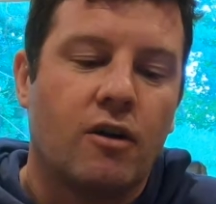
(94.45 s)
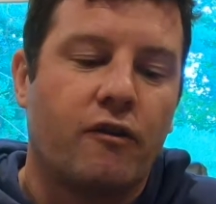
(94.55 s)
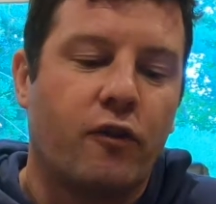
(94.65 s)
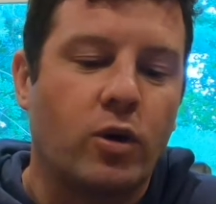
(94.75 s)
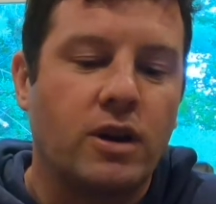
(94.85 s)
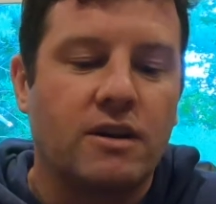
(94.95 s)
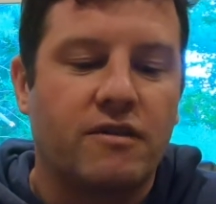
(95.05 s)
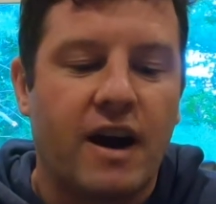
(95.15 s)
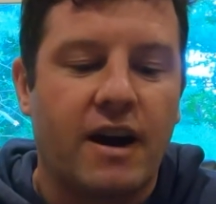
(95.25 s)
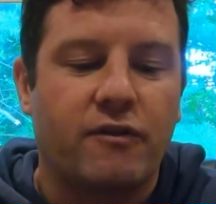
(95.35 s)
40 to
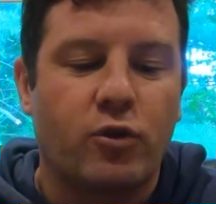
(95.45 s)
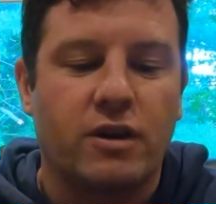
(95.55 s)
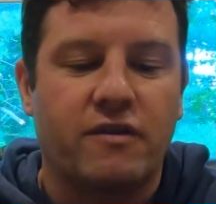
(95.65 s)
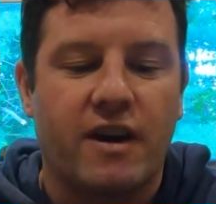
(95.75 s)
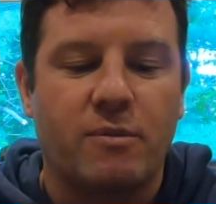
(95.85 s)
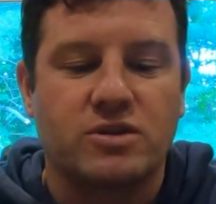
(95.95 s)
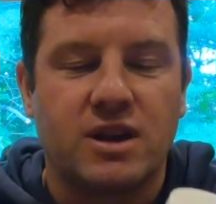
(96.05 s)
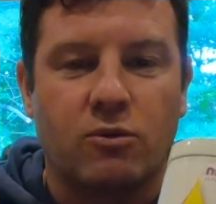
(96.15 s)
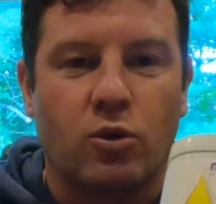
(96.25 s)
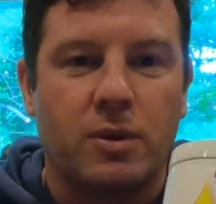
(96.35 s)

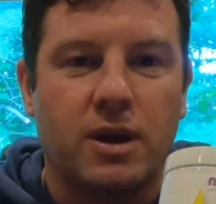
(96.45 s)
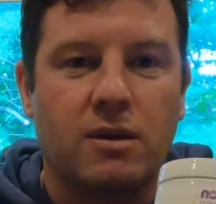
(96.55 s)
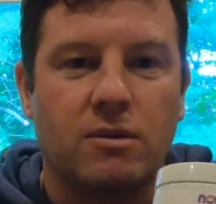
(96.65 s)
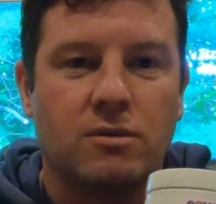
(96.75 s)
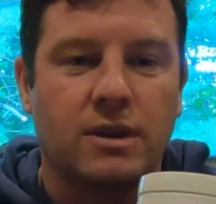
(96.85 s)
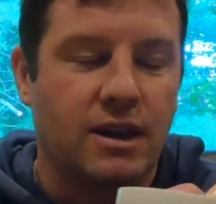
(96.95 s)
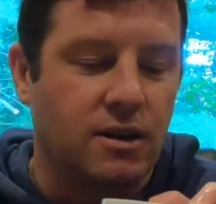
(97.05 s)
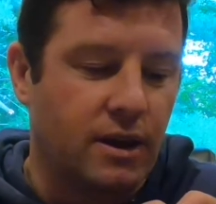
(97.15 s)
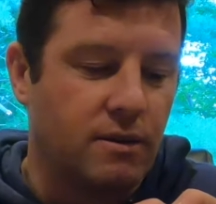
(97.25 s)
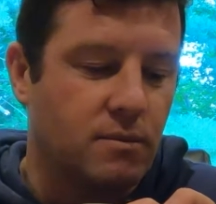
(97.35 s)
45% will be
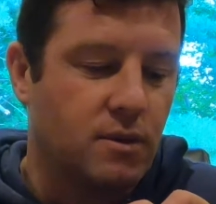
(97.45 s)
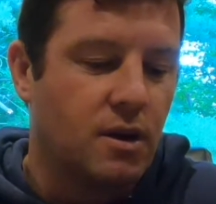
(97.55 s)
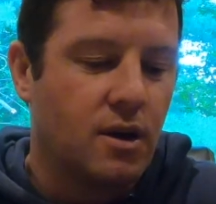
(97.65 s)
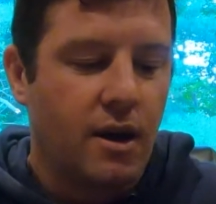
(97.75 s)
lanolin,